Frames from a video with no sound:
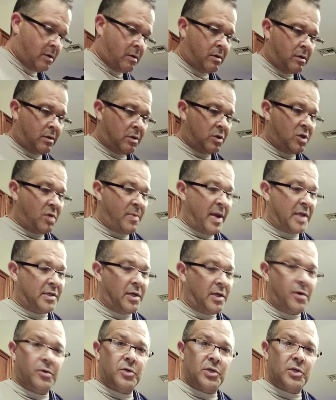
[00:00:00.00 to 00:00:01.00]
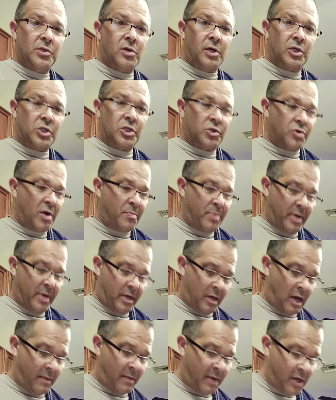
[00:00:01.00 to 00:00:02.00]
So you're just going to strip
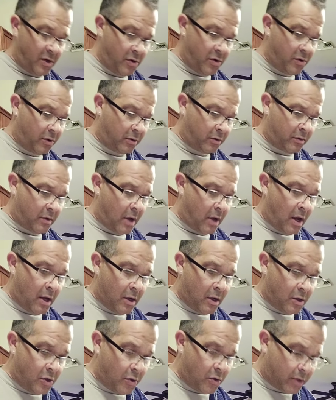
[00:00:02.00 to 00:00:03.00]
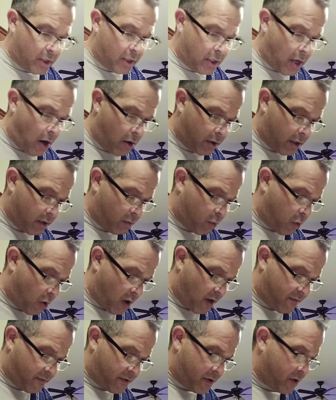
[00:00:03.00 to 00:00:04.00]
it. I mean, you can go to
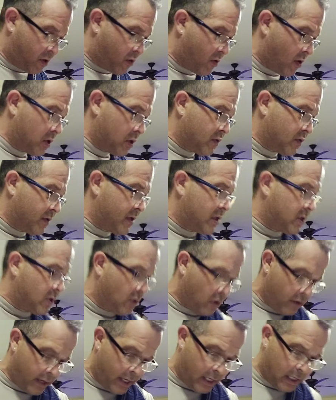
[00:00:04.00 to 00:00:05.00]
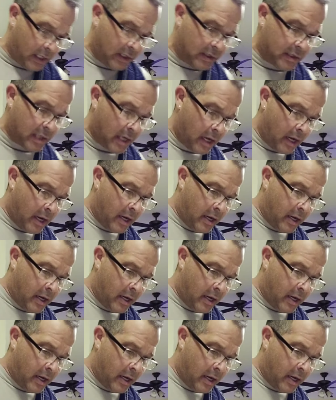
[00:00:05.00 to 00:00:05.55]
wherever your grocery store is